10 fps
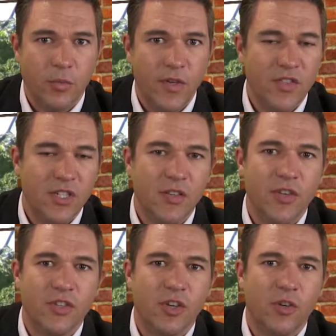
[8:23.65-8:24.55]
We've seen
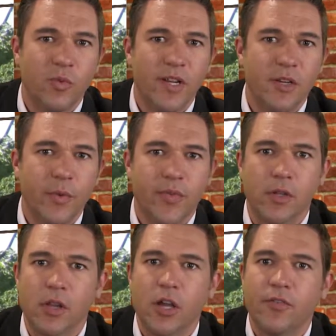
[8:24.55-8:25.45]
this already with
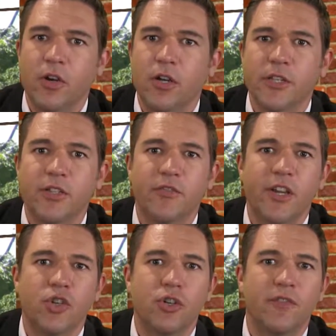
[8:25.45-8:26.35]
the law of
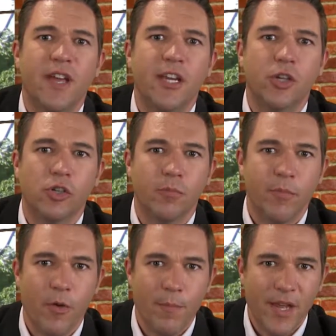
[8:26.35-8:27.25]
conservation of angular
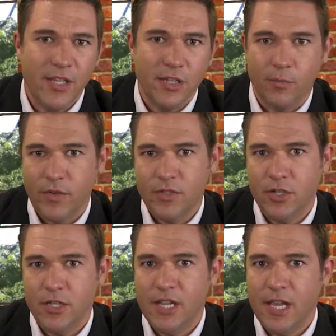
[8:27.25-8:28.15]
momentum. We've
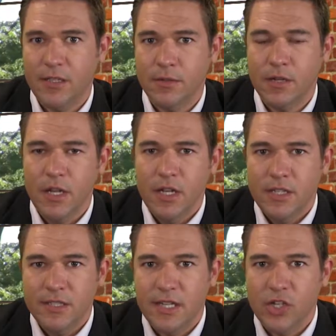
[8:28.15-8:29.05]
studied that in
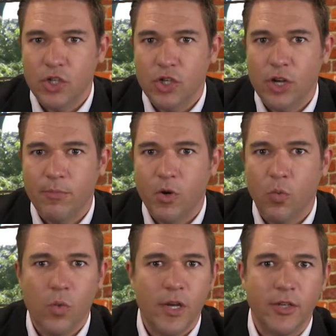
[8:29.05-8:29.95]
session number
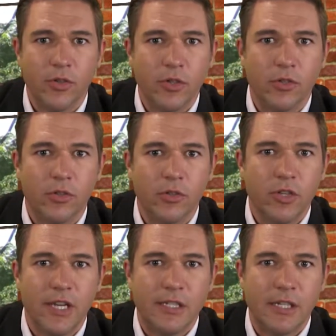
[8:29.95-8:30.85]
1. You can
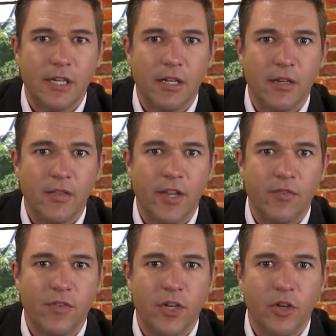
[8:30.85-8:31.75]
look
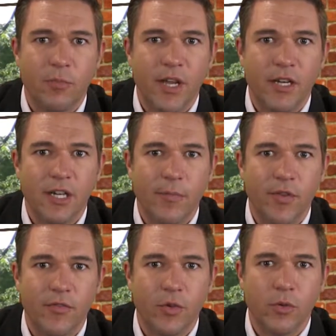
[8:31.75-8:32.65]
that video back
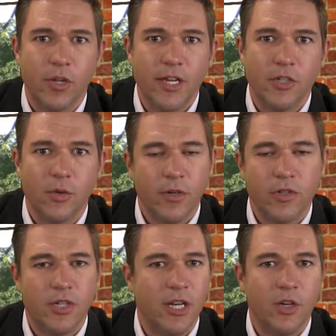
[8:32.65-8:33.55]
up if you would like to.
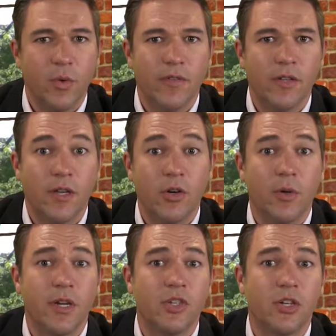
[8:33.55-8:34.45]
Understanding
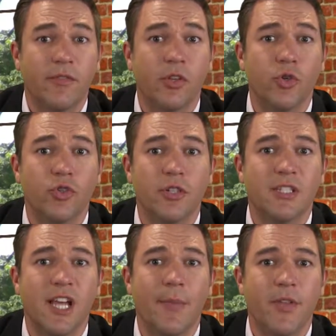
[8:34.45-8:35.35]
creation and evolution
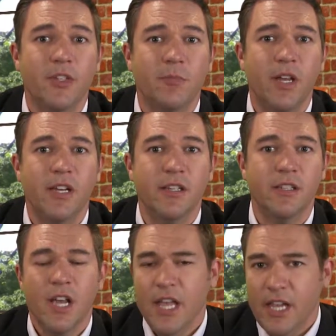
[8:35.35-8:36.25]
in time and
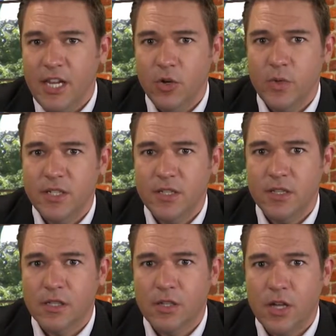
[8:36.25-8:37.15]
space. Here we see
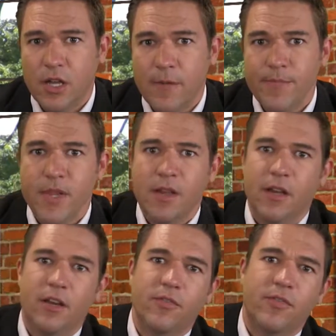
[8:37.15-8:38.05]
the law
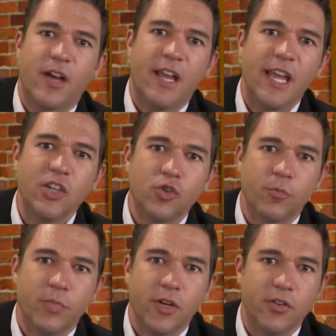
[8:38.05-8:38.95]
of
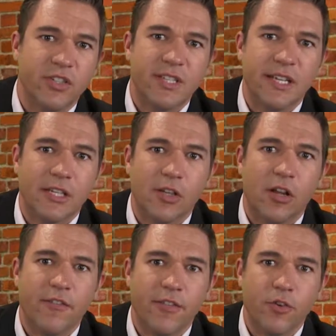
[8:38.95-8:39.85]
entropy, or the second
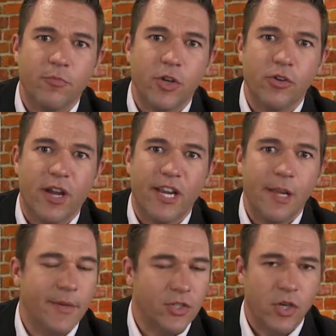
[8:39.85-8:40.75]
law of
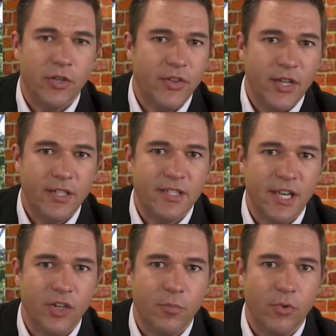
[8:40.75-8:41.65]
thermodynamics. All things
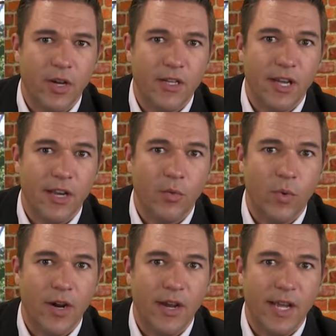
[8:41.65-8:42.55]
tend to break down and
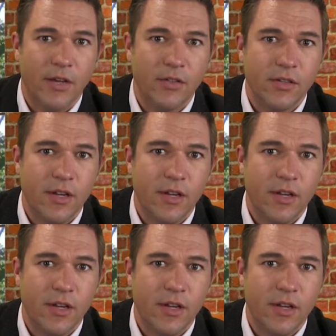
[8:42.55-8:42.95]
wear out.